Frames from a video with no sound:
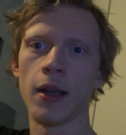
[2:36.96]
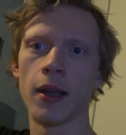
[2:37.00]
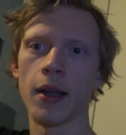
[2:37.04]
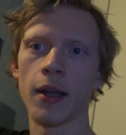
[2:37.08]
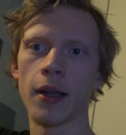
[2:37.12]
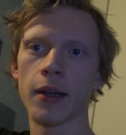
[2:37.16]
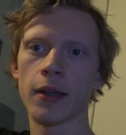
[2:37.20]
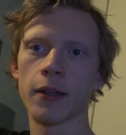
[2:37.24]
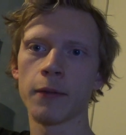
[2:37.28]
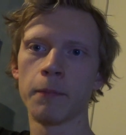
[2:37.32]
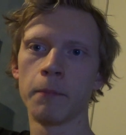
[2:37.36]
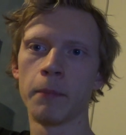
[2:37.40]

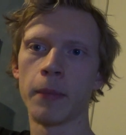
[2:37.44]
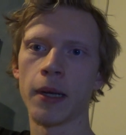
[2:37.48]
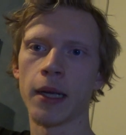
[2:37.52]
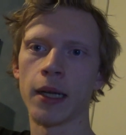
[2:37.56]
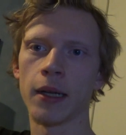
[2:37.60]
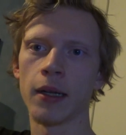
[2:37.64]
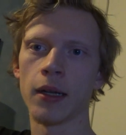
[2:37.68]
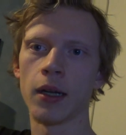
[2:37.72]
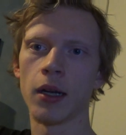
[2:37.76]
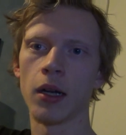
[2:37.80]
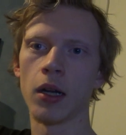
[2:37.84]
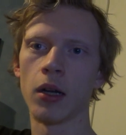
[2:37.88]
at
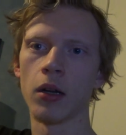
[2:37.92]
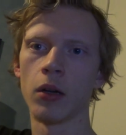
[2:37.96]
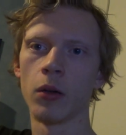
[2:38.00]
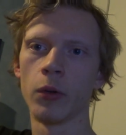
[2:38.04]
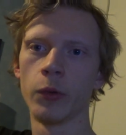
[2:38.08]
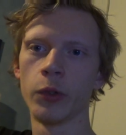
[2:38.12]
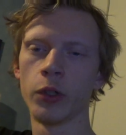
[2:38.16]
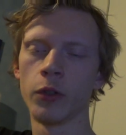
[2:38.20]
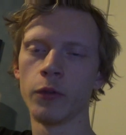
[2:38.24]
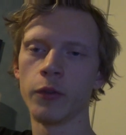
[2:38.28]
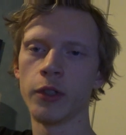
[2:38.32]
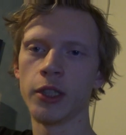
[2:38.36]
my
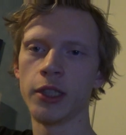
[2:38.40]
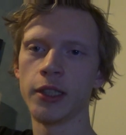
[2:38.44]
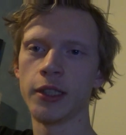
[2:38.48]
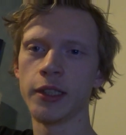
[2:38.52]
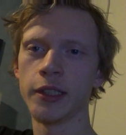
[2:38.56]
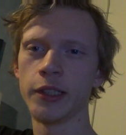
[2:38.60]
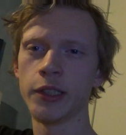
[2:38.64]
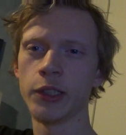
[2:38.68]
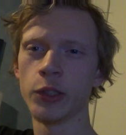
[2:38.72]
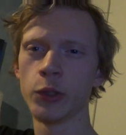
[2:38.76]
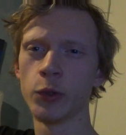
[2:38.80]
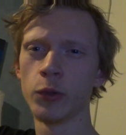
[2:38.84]
old
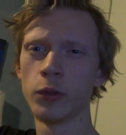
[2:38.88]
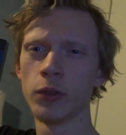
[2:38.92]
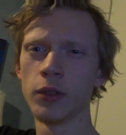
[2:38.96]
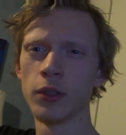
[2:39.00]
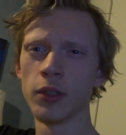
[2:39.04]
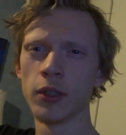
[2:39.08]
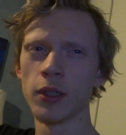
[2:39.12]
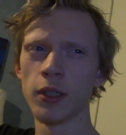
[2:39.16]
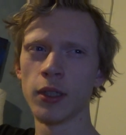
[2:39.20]
video,